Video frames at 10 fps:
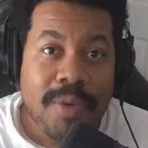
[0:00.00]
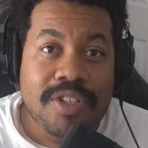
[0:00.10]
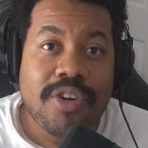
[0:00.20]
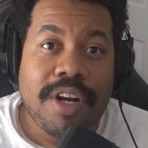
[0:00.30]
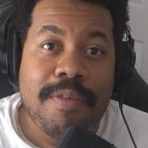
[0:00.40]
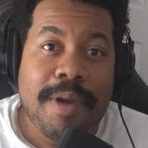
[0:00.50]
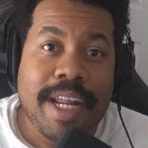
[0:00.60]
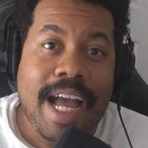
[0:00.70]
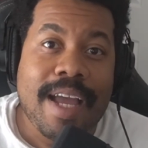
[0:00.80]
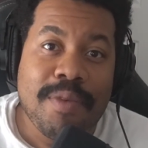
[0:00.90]
What's going on,
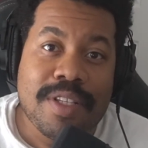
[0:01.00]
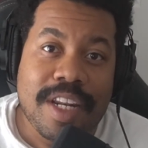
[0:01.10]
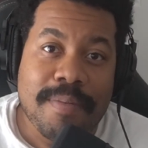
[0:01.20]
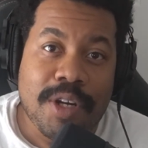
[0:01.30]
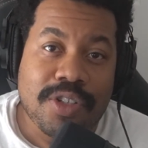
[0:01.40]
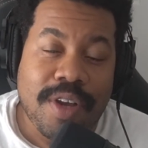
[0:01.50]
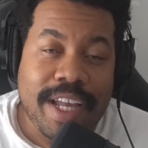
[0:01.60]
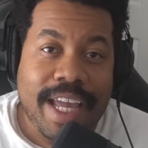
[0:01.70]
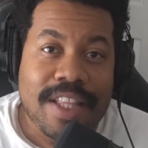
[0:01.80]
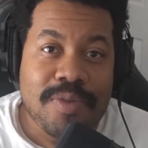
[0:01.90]
everybody? I am Winston Marshall,
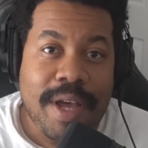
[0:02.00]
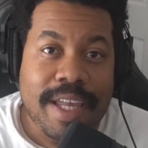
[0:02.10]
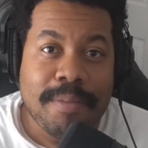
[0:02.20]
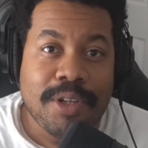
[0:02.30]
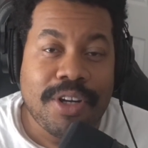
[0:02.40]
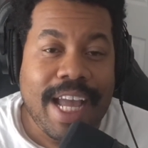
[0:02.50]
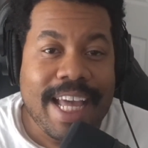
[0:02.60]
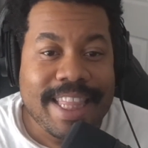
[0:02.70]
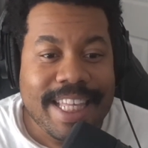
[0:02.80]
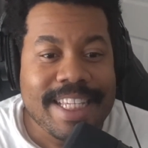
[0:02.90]
aka the Swaggy Blerd,
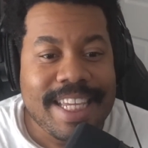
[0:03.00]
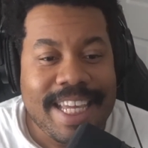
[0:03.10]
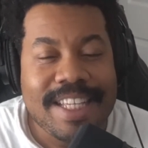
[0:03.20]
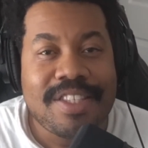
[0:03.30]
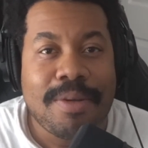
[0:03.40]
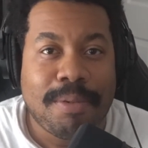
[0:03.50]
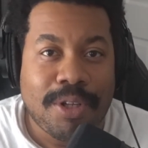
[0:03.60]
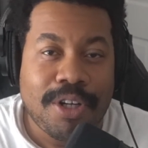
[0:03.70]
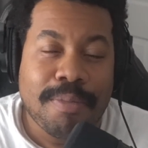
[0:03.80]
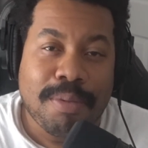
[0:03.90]
and this is the
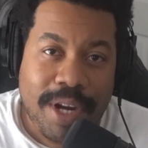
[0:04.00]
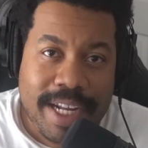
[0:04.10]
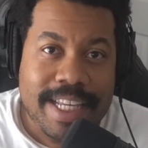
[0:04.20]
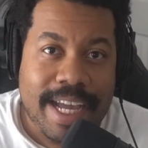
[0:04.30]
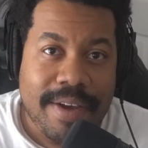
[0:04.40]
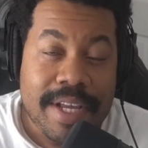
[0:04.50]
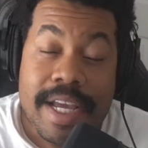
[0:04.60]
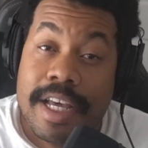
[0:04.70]
Blerd Breakdown,